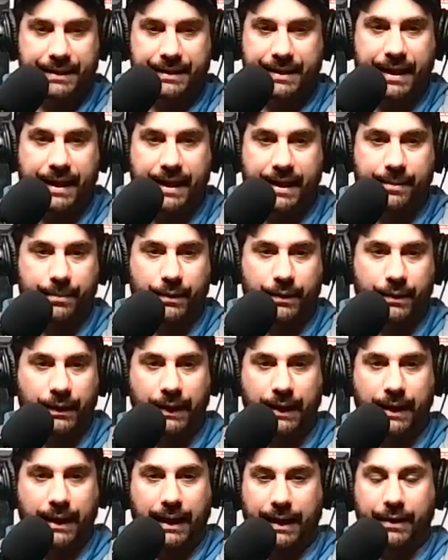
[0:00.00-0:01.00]
Campbell,
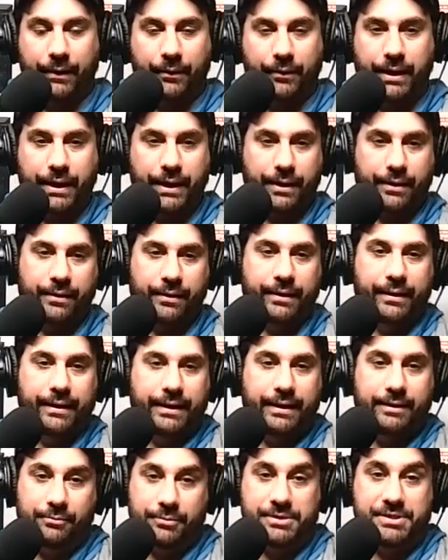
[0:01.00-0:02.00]
I don't care.
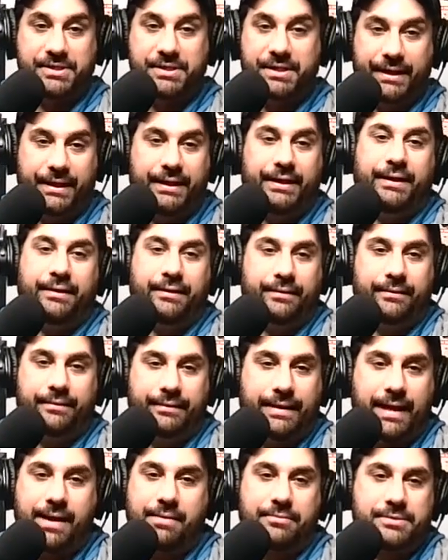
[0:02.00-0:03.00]
He was giddy.
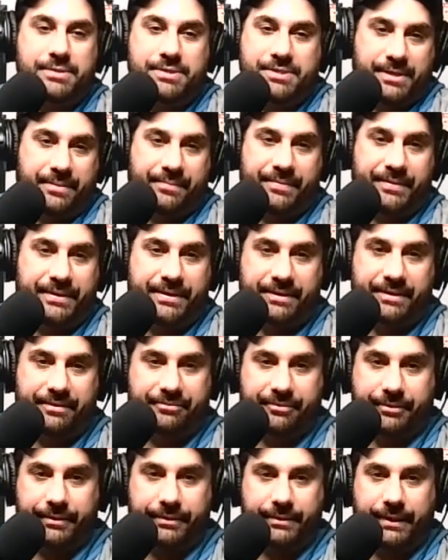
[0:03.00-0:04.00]
That was something
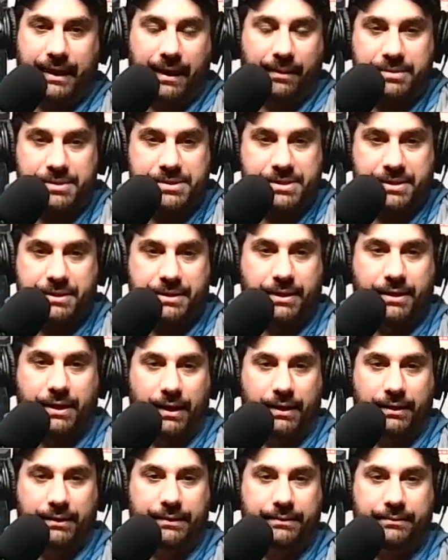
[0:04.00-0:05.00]
different. I'm just going to
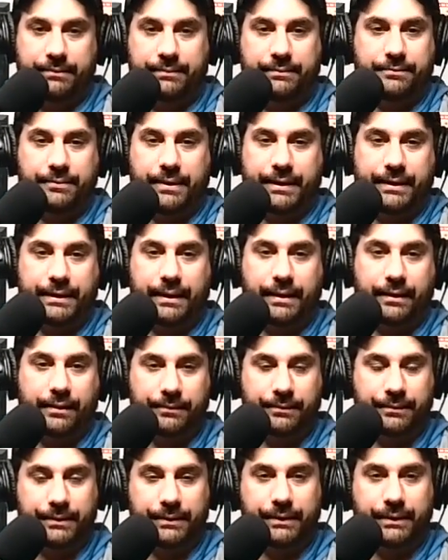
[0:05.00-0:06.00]
call it right now.
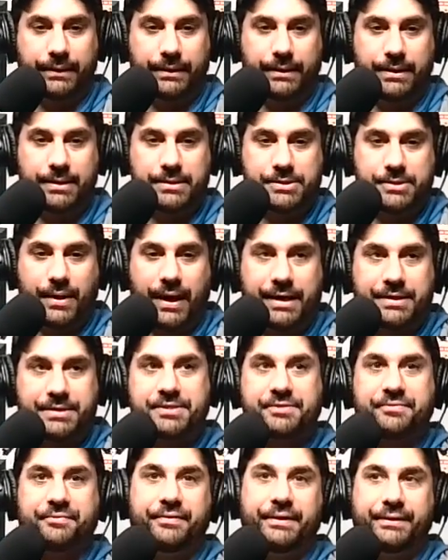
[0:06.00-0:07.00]
So I
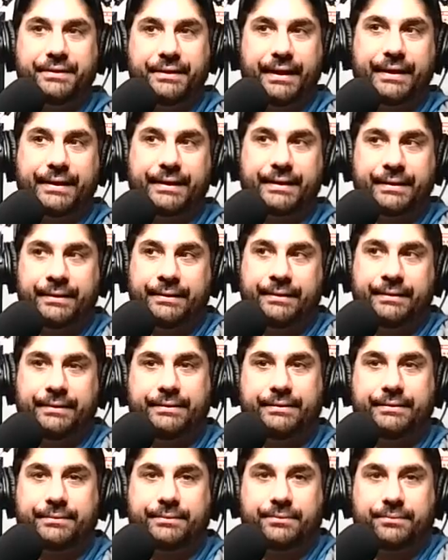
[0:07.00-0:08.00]
just feel like,
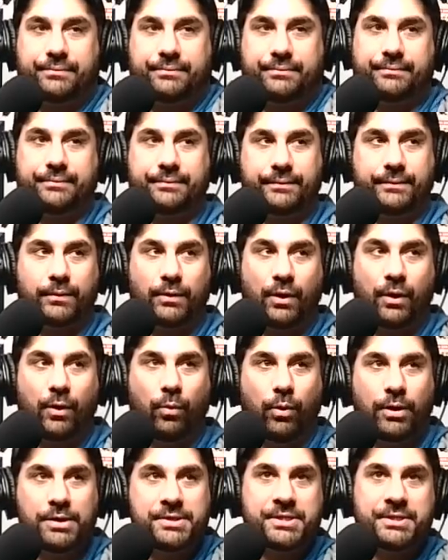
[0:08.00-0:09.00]

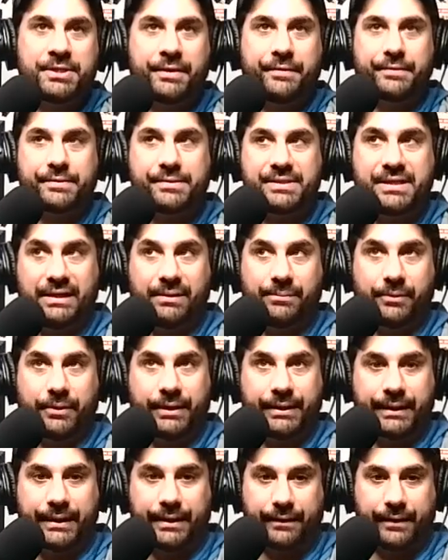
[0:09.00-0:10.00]
what's another team right
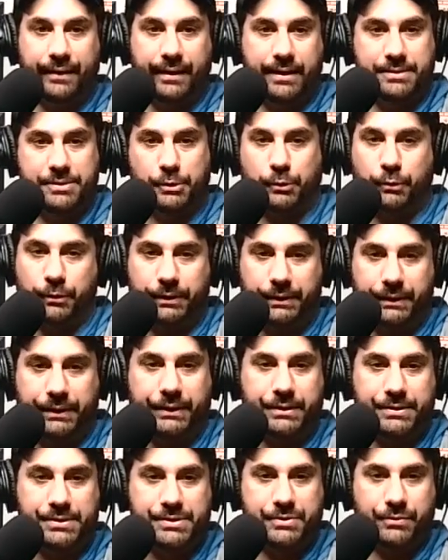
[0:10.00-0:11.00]
now that has a really
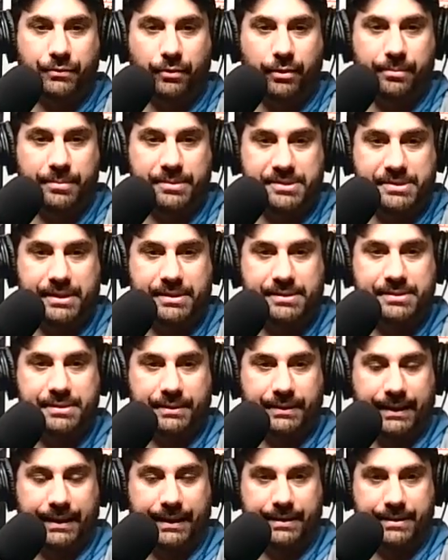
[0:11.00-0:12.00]
good story besides the
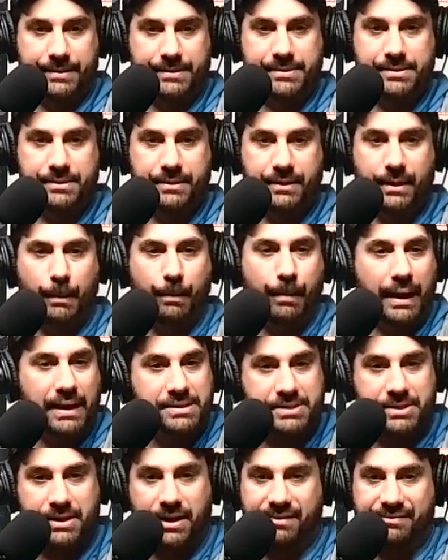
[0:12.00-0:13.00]
Lions?
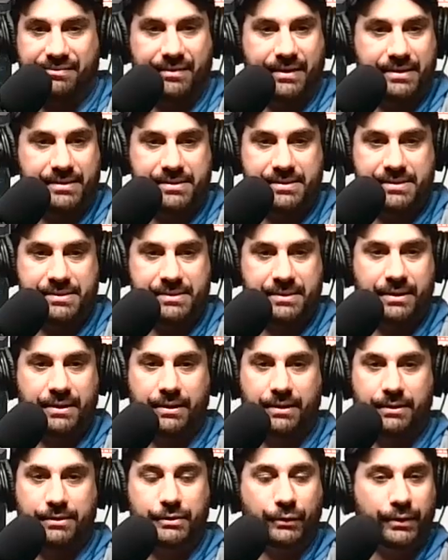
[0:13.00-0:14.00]
Best offense,
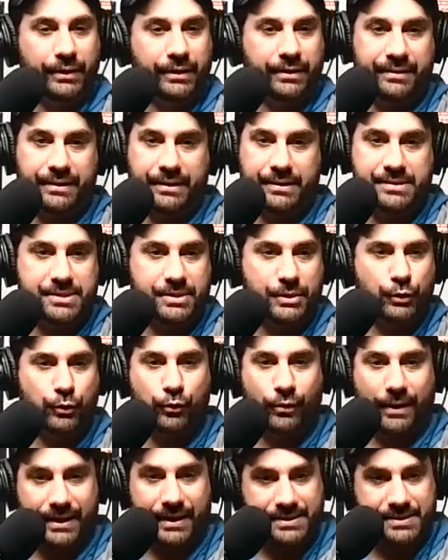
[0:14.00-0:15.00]
doing things
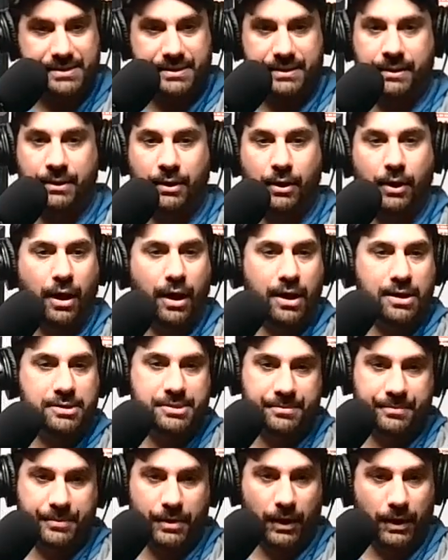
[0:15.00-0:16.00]
crazy,
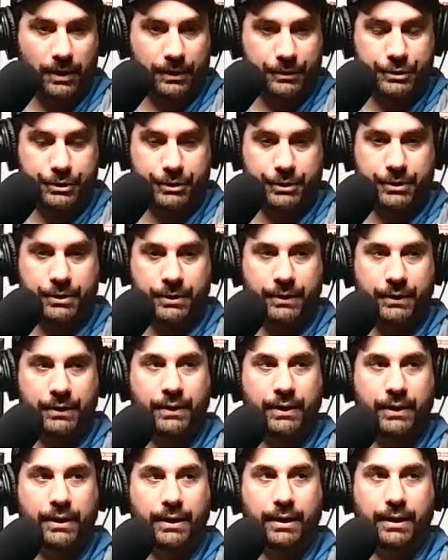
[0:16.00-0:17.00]
awesome culture.
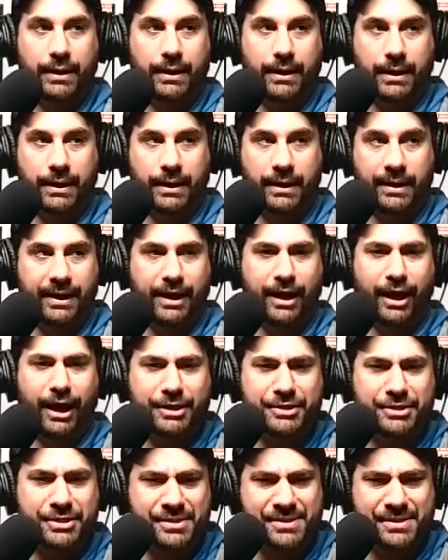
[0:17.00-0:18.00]

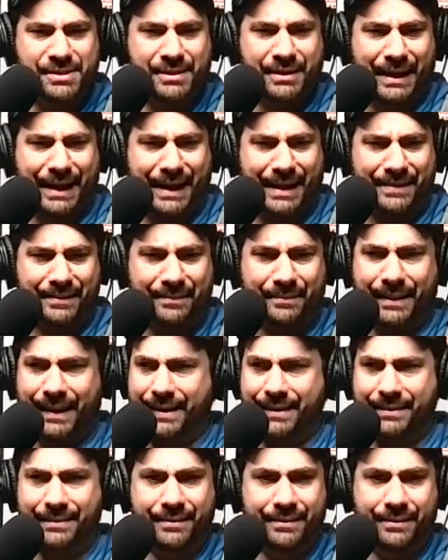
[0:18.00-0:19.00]
Hutchinson on the
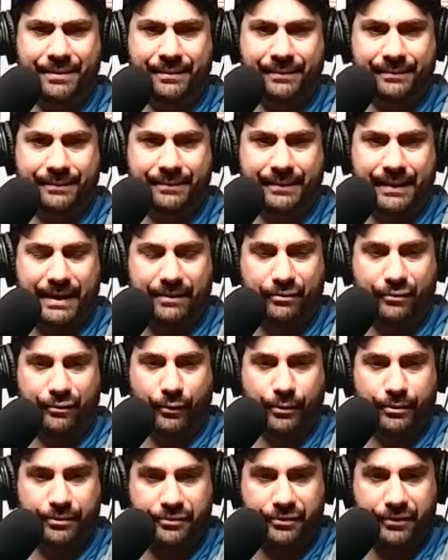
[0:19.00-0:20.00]
monitor at
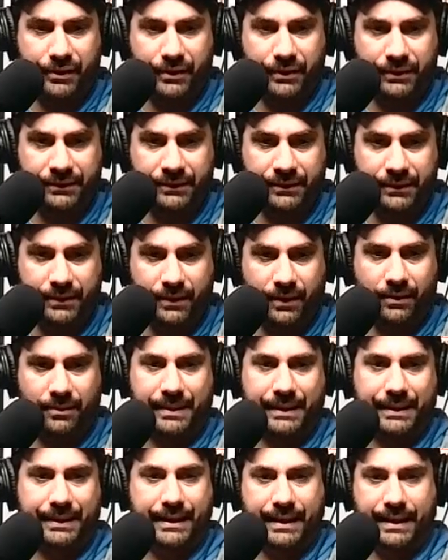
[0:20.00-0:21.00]
Ford Field. Oh
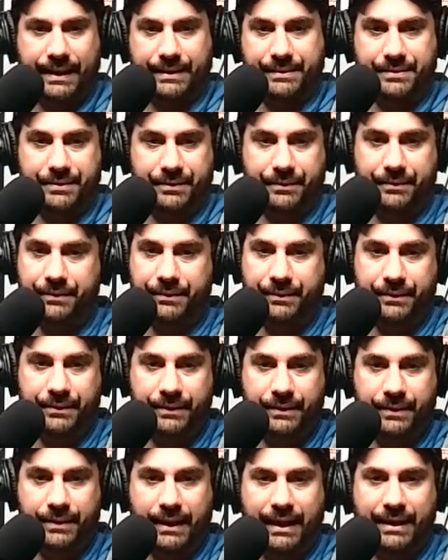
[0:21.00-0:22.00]
my God, dude.
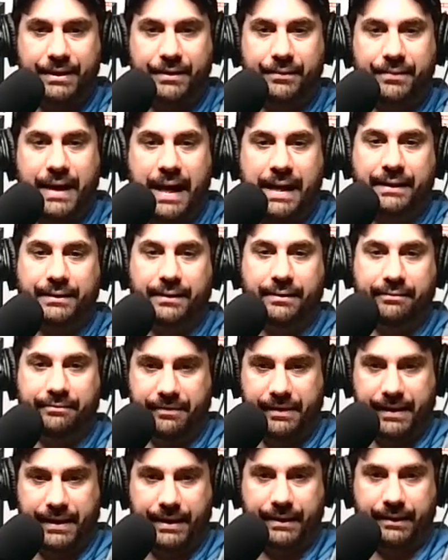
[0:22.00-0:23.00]
How do you not love
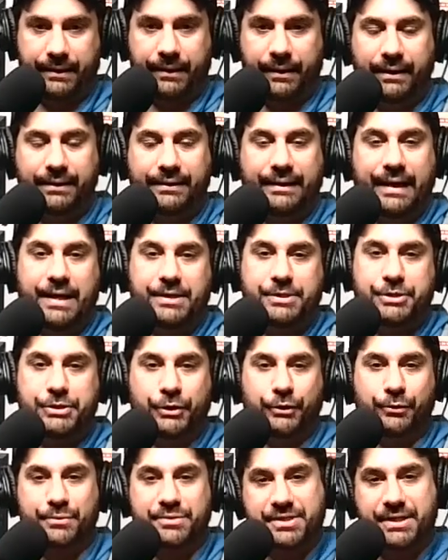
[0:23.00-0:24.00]
that? Last
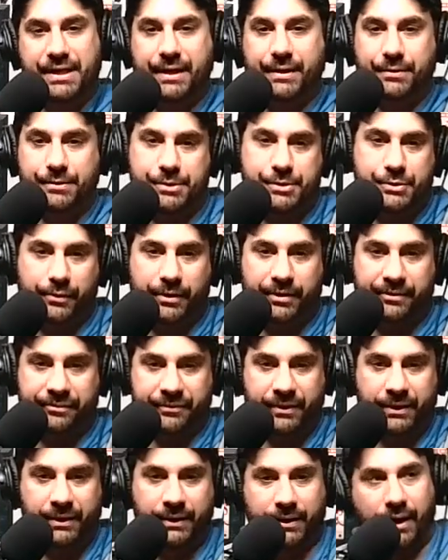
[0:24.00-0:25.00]
year it was Taylor Swift
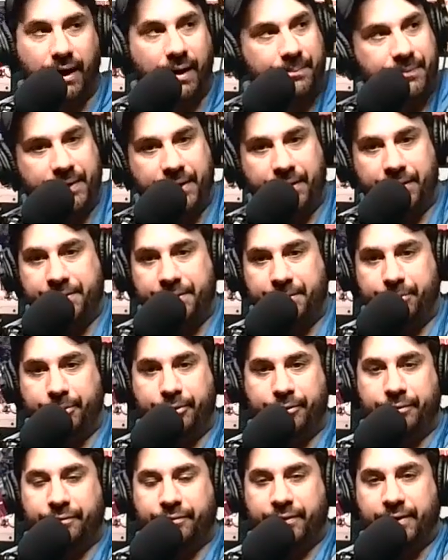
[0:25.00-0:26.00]
up there in the
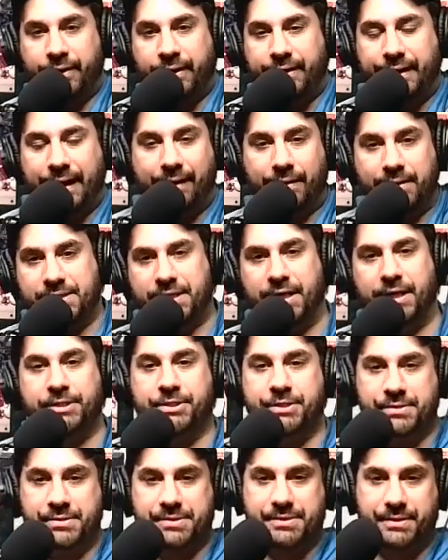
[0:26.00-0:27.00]
booth. Now it's
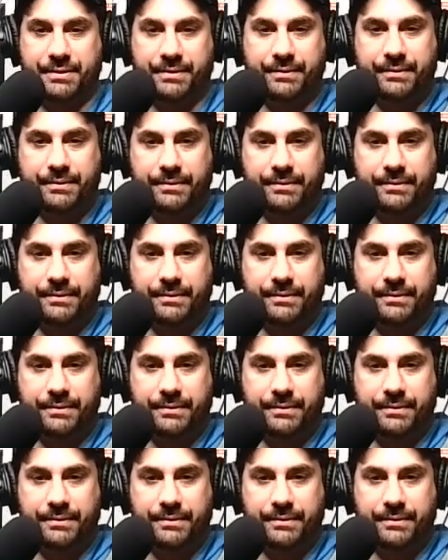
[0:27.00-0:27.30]
Hutchinson.